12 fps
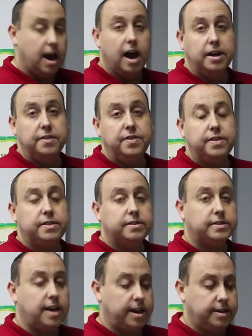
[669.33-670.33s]
And in
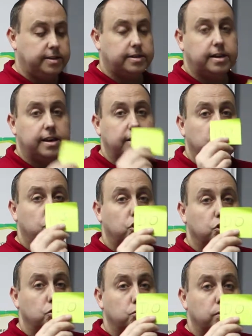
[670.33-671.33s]
this case, it's
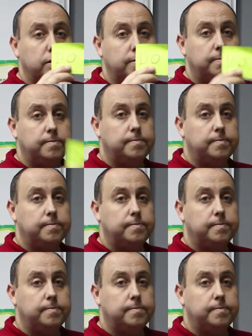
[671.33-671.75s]
do